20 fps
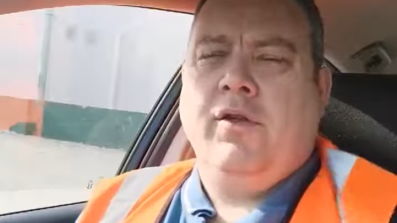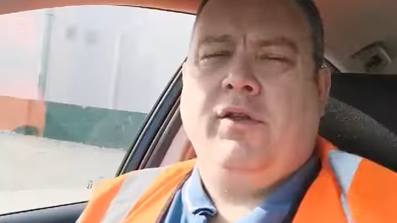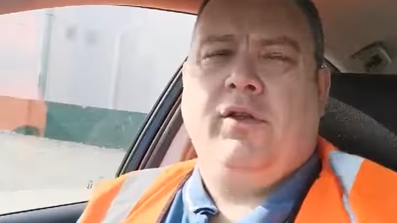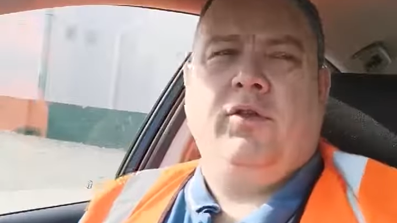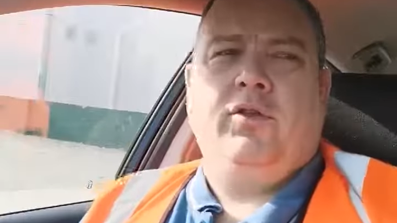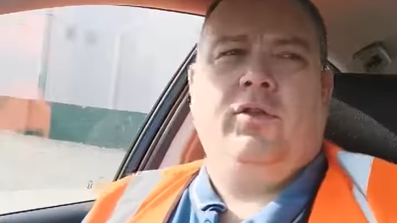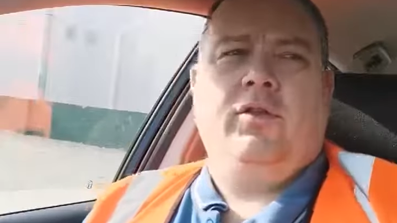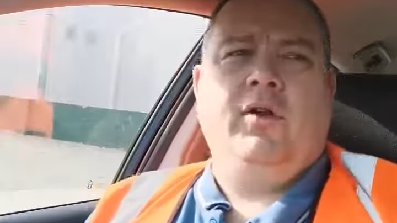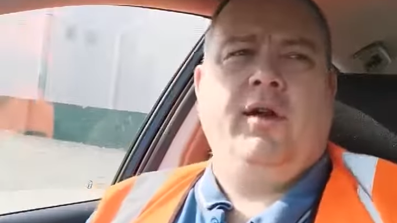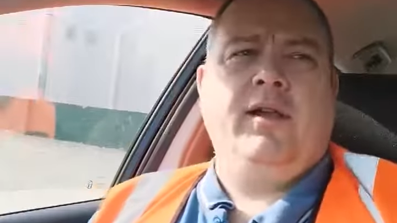How you
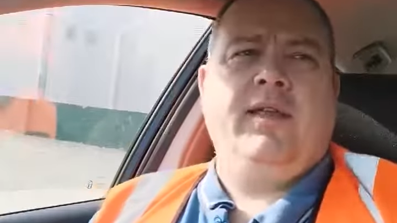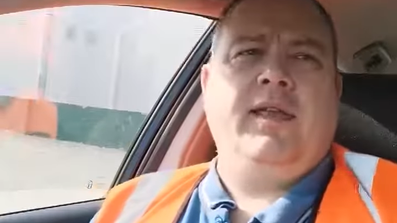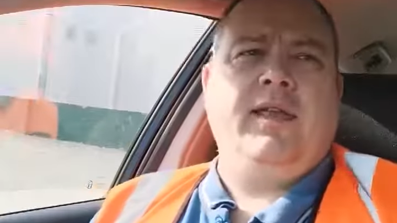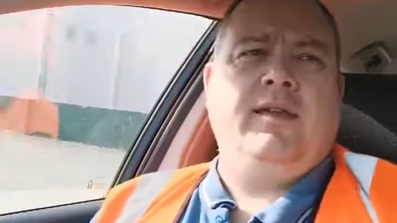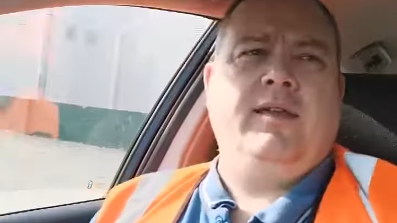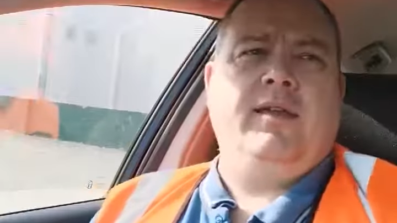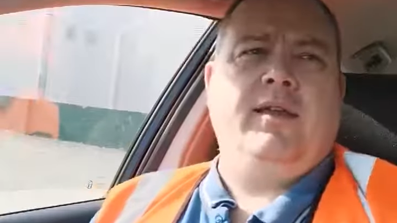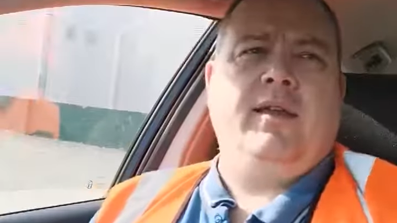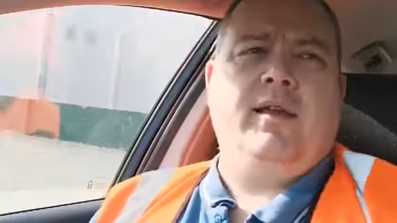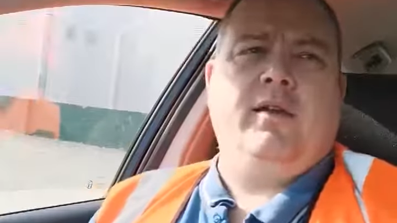doing? Niall
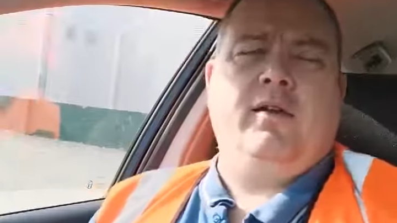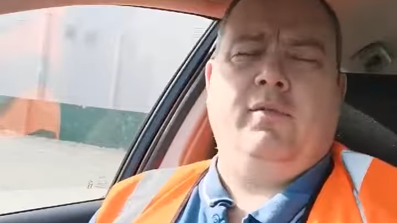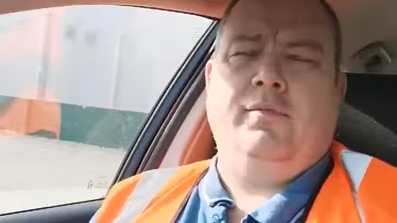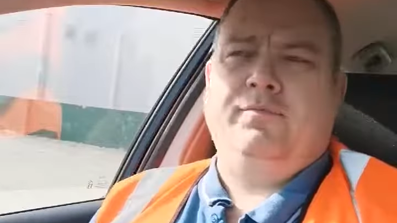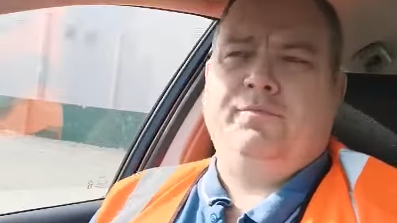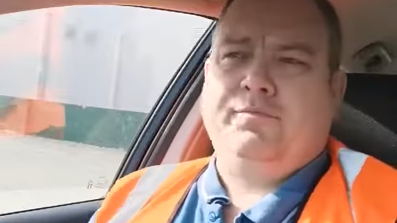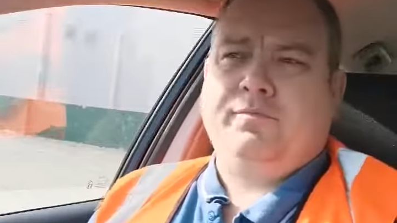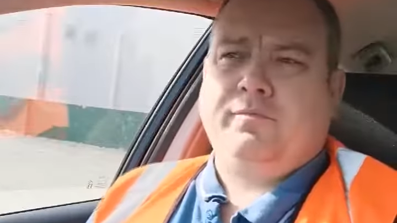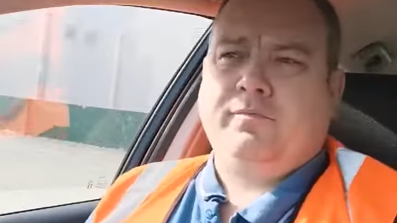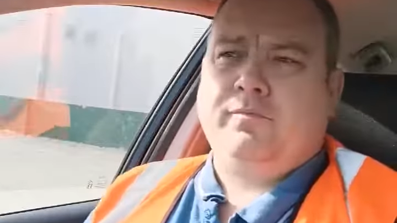Keady here.
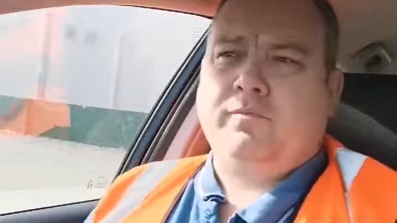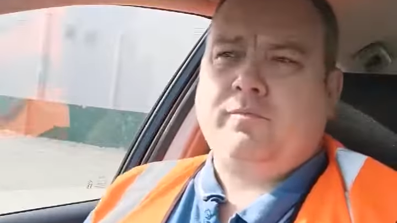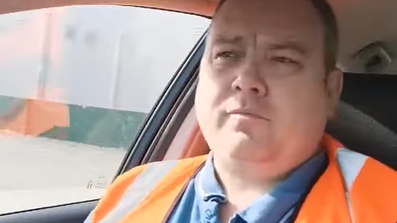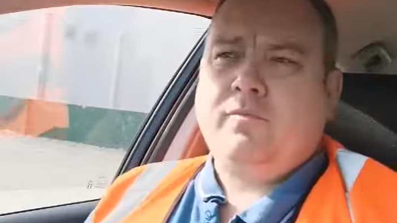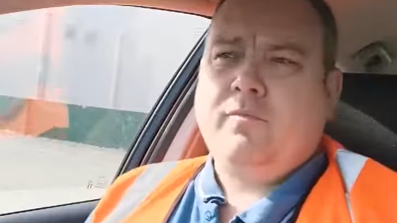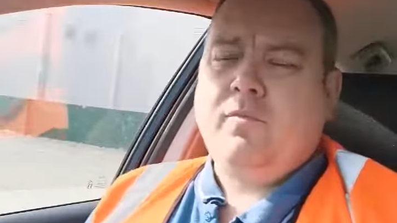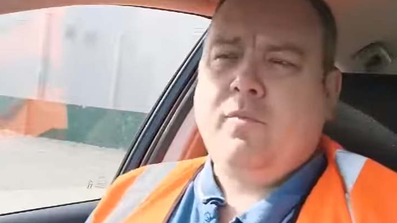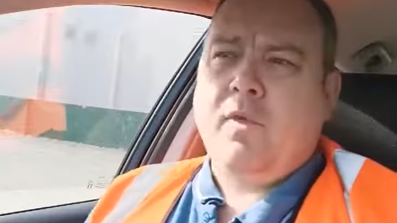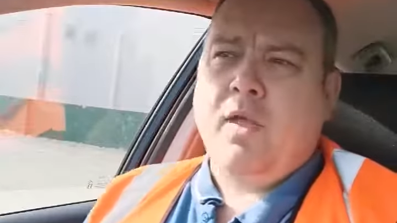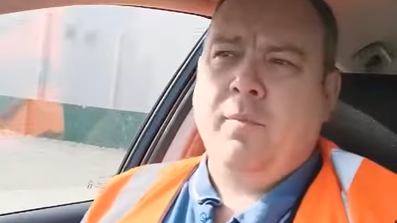
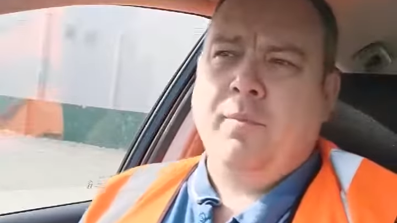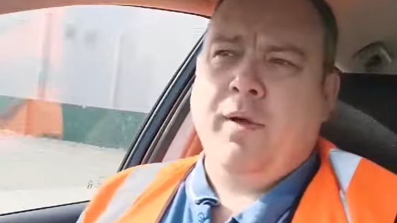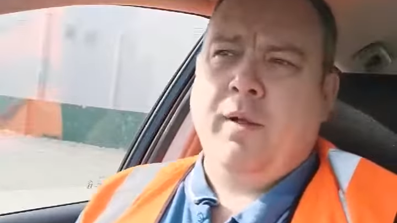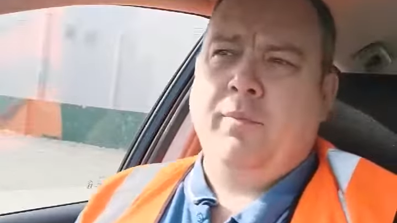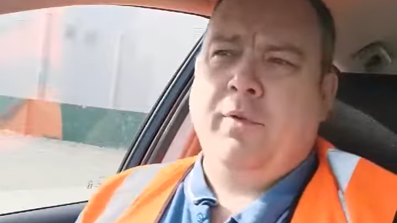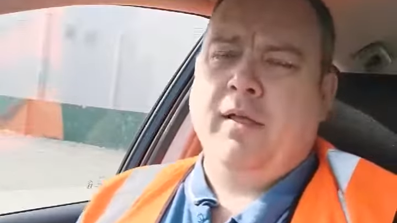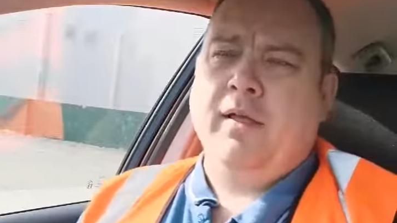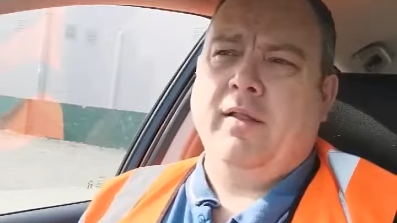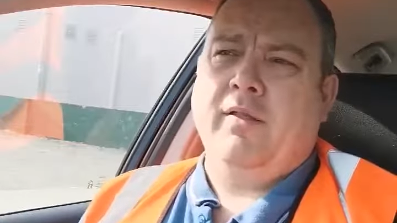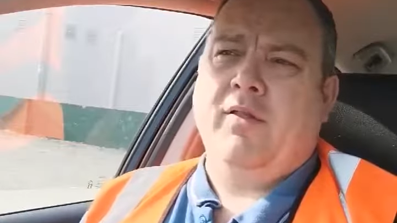
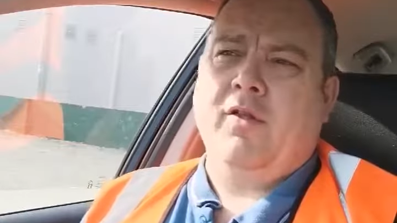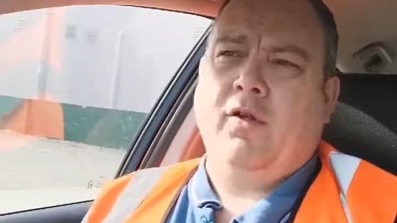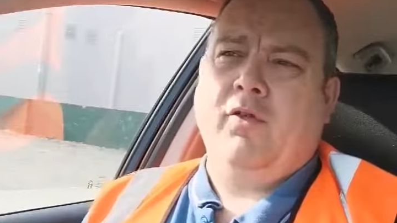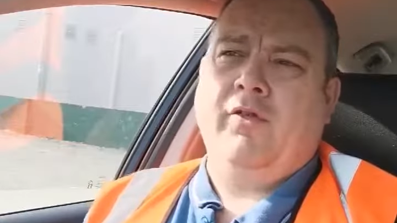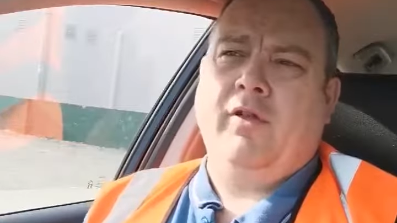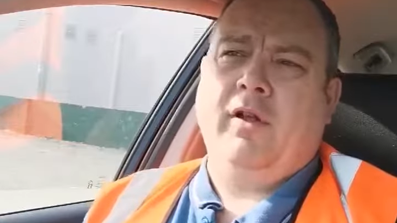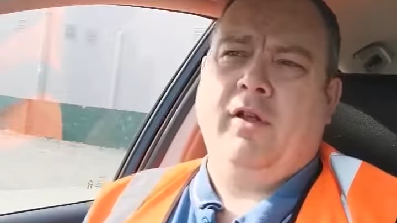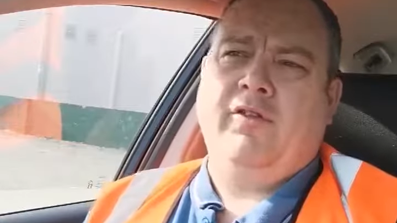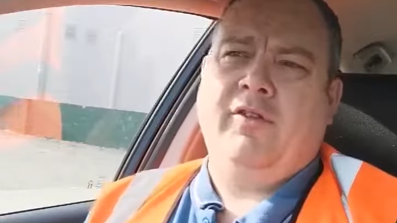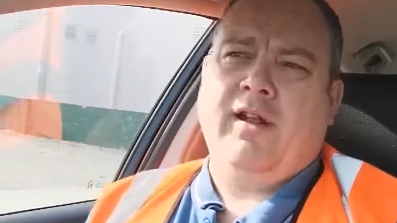Balbriggan,
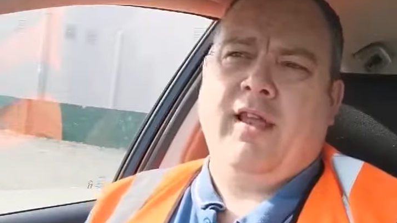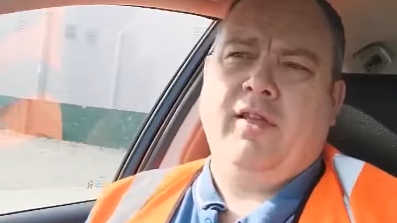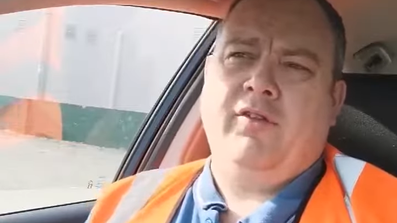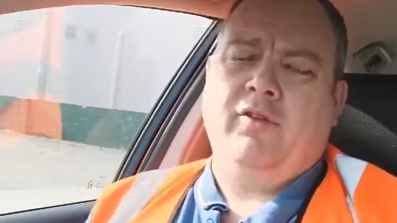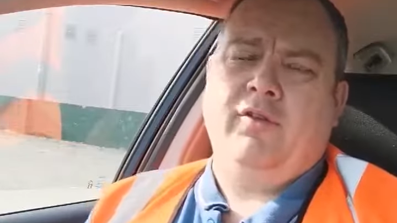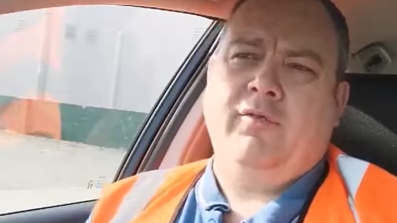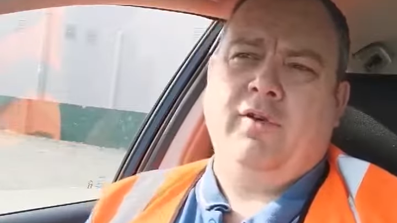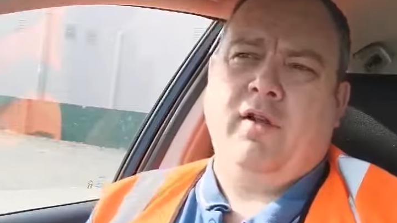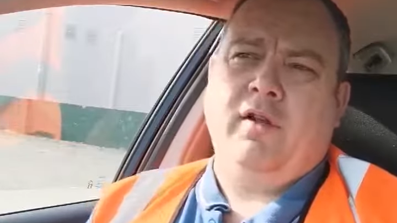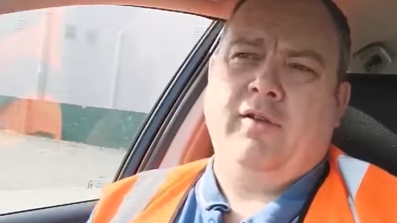Social
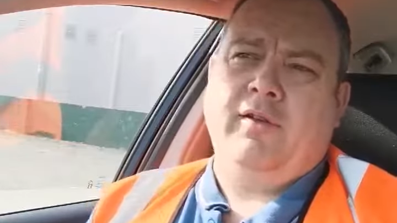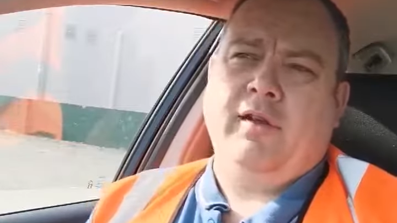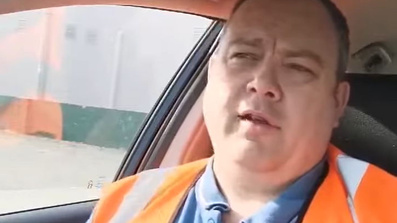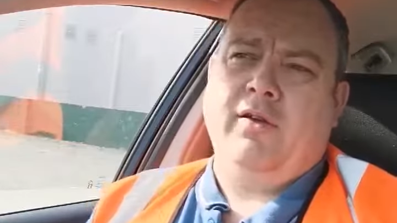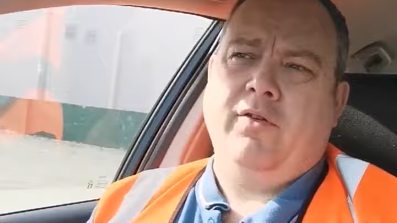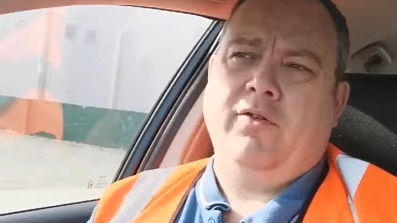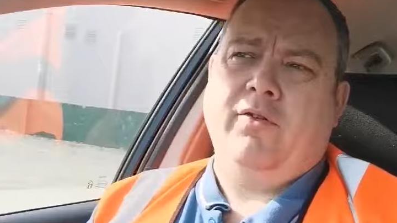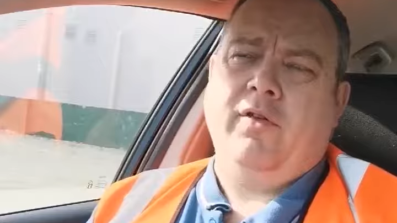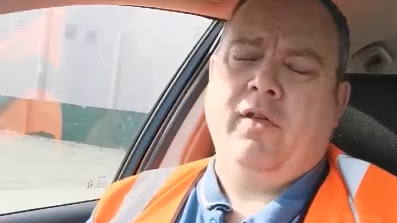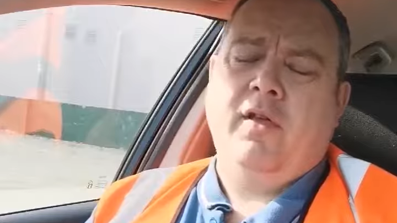Isolation
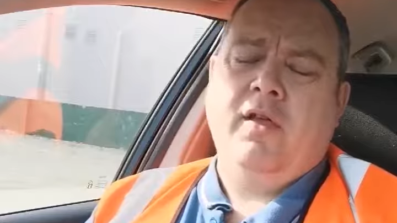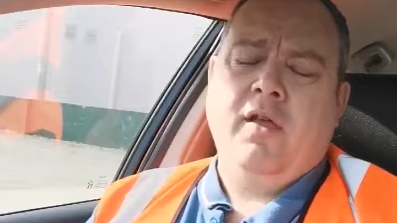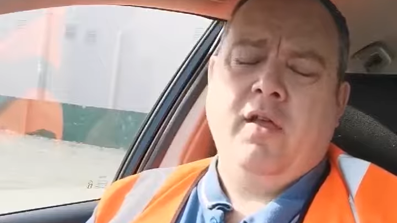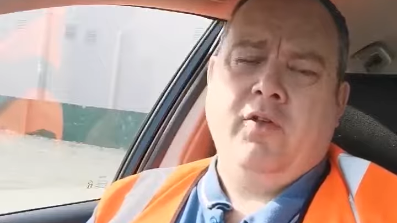Volunteers.